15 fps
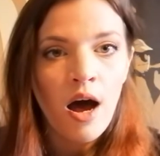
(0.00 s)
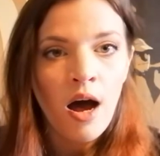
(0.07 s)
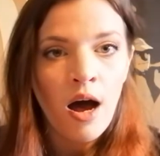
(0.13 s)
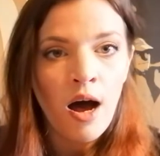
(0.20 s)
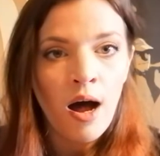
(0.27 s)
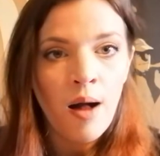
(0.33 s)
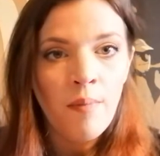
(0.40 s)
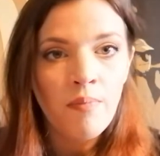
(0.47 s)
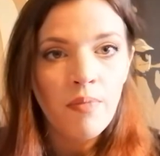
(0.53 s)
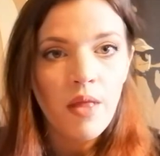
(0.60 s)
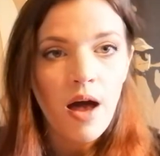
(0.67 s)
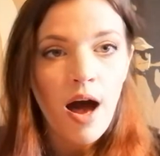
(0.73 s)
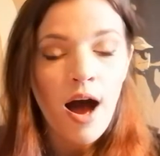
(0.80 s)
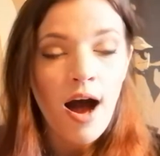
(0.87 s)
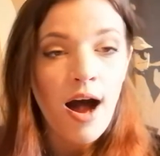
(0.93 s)
Um,
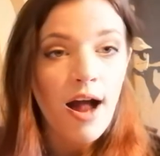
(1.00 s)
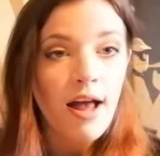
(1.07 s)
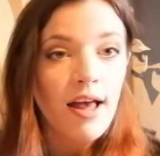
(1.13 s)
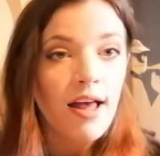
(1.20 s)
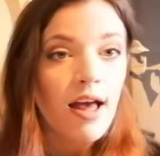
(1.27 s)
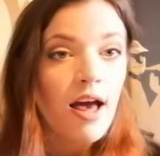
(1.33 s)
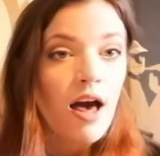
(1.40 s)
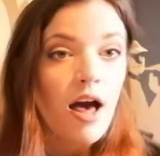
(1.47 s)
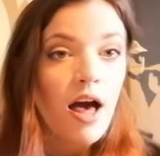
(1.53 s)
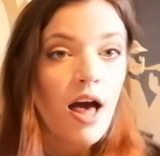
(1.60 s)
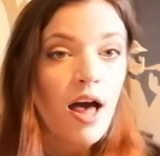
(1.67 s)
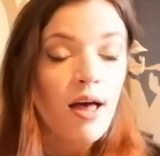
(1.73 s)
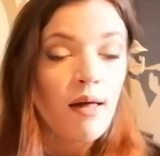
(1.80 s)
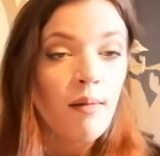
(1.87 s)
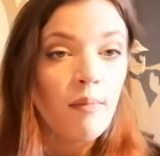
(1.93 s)
I
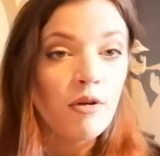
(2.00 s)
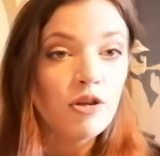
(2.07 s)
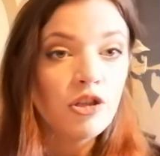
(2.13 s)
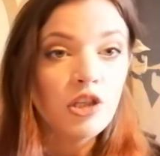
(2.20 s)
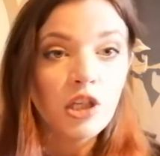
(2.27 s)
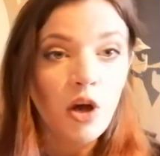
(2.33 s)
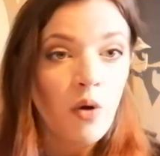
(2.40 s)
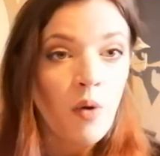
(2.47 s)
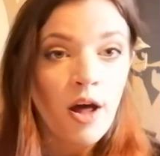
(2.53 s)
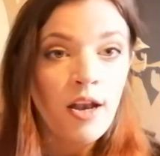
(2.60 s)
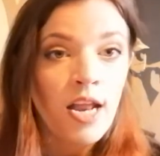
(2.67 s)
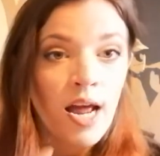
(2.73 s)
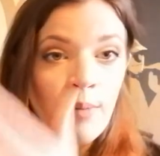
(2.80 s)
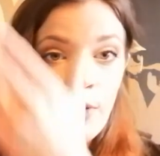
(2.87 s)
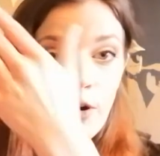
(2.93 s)
am so
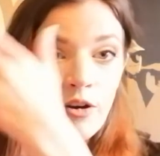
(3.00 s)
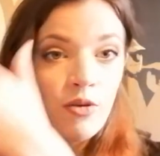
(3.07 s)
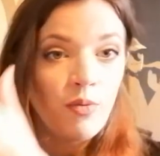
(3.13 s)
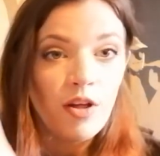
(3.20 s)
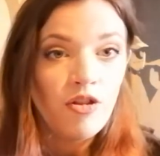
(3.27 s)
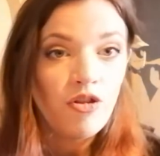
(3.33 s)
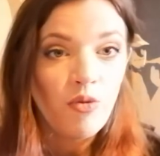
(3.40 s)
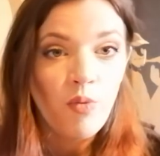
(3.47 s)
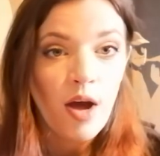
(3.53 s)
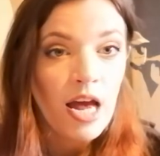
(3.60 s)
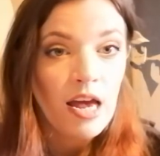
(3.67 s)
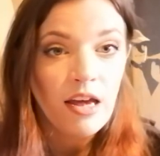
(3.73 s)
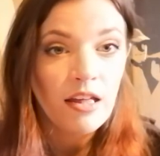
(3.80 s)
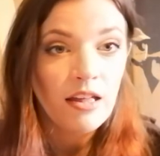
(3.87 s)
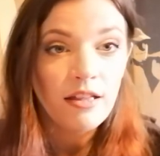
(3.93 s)
enamored with the
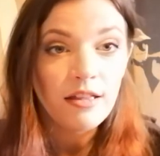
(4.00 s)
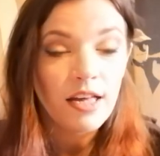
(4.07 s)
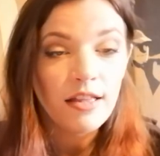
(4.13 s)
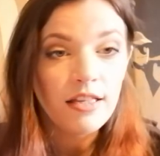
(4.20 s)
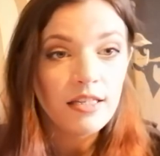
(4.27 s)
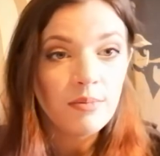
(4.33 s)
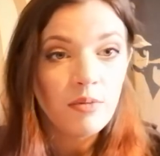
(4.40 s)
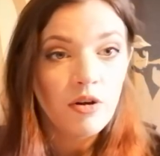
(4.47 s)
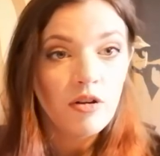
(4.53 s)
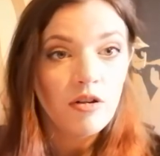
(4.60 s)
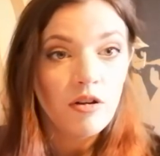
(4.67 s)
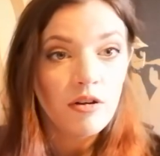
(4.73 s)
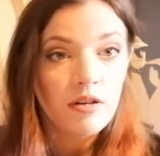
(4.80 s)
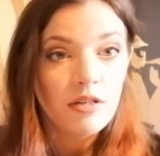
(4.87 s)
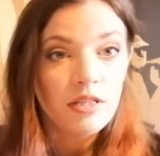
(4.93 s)
way that this book
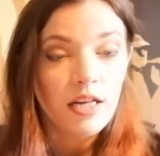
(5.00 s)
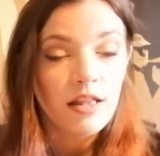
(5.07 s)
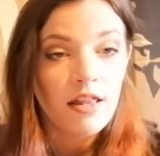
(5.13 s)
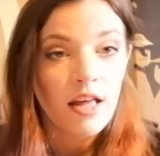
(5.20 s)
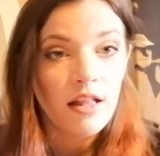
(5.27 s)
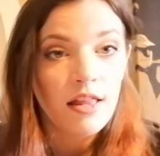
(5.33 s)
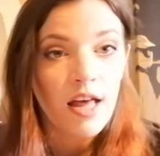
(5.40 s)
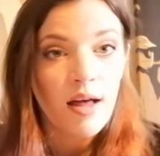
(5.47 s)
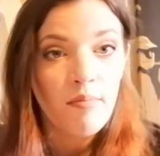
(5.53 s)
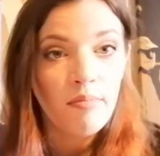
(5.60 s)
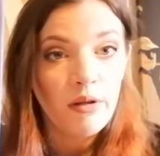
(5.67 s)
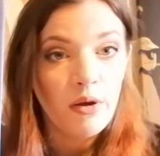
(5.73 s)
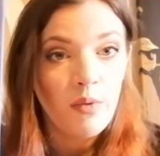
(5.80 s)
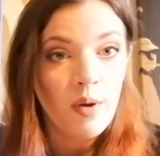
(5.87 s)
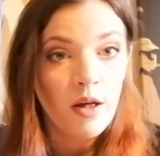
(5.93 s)
looks. I think that
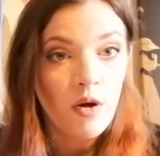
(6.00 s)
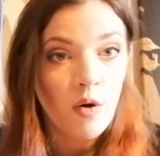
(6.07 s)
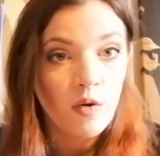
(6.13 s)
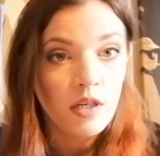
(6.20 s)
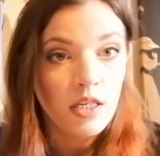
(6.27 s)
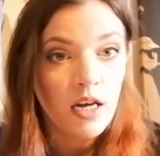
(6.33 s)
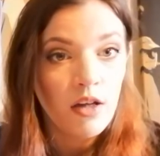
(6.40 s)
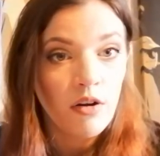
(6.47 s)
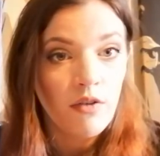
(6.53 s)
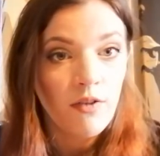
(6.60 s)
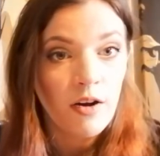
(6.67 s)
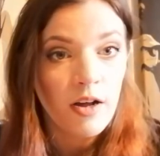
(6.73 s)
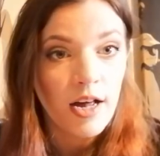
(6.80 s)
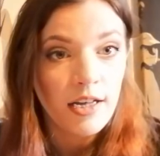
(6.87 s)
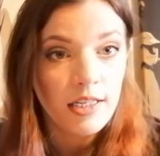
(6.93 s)
blue and gold together are
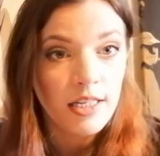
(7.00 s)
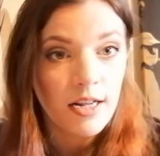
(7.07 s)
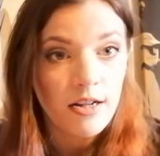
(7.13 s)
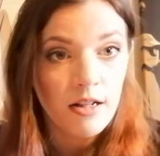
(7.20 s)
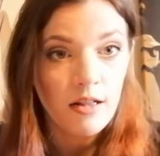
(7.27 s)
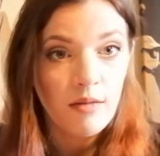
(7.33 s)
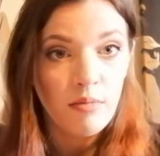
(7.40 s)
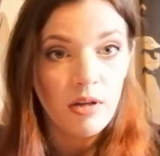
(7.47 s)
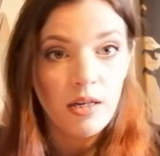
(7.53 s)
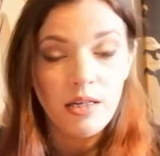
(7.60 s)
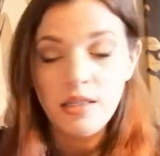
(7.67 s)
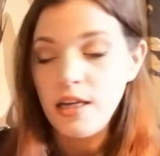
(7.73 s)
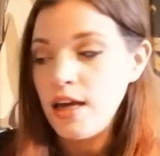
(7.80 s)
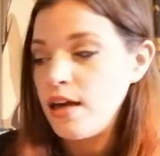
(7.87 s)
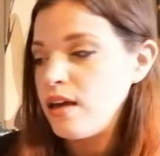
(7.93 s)
very aesthetically
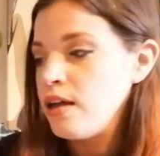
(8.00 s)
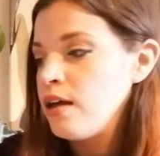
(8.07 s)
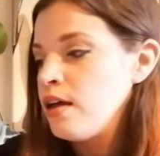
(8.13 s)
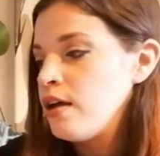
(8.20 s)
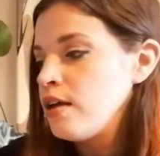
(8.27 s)
pleasing.